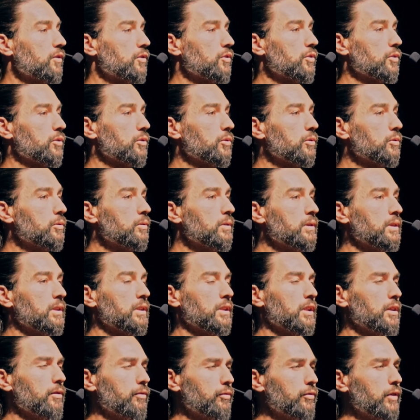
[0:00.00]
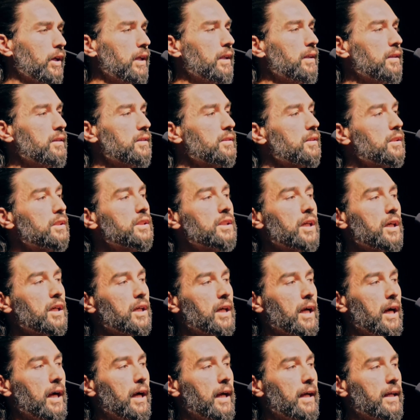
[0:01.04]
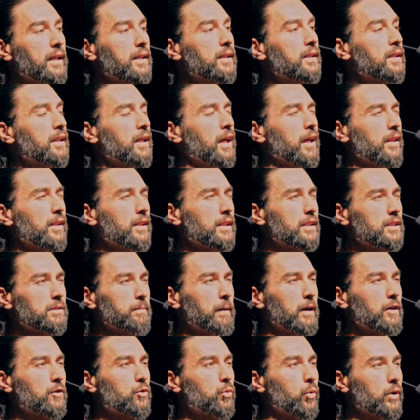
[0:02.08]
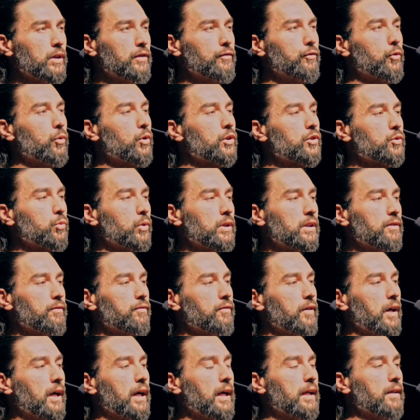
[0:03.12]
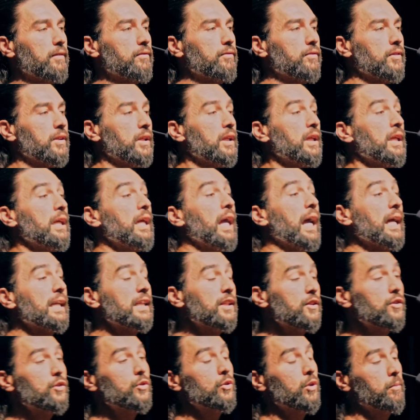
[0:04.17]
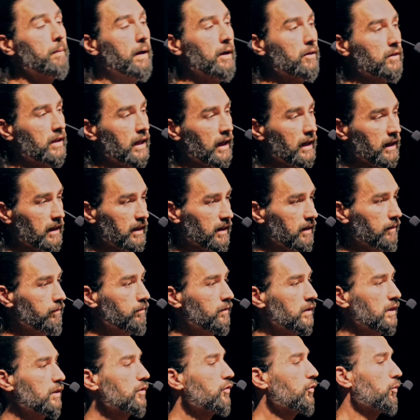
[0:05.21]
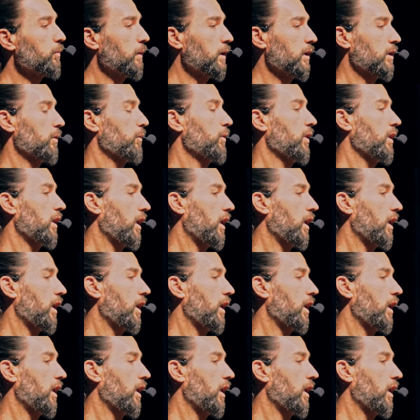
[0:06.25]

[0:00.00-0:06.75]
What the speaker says: to a friend, a young guy, I think he's about 24, 25, and he knew about Genki. He's familiar with the